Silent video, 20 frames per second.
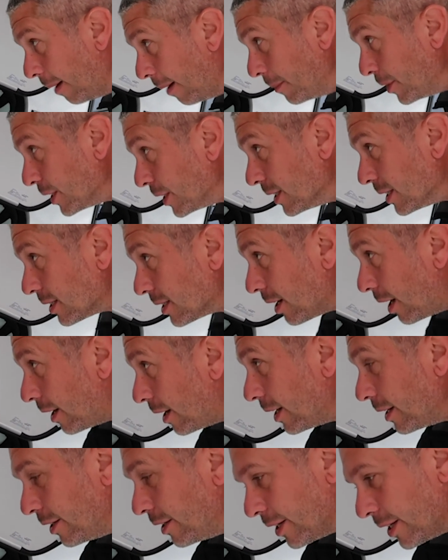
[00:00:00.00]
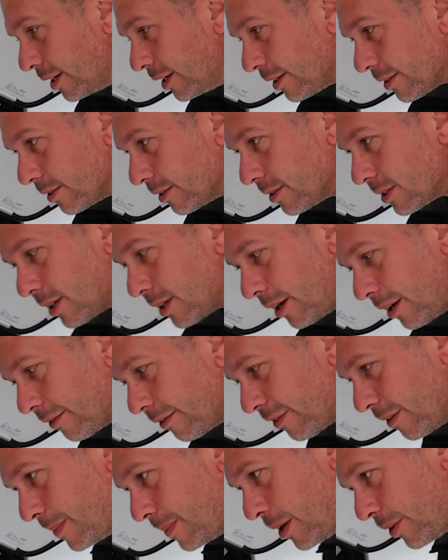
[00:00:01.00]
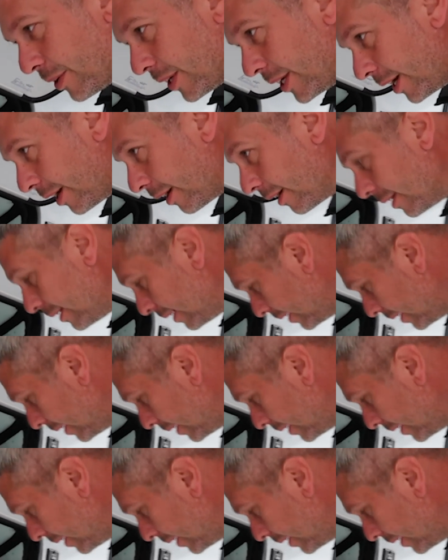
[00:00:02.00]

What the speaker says: You can start it. You can also start it from out here.